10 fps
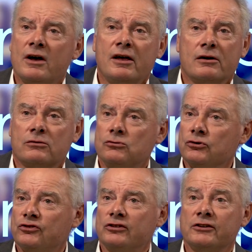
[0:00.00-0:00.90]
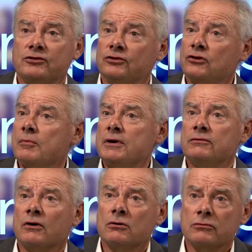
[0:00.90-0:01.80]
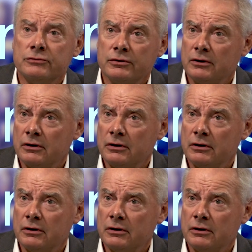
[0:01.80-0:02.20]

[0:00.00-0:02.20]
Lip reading: where good solicitors come involved.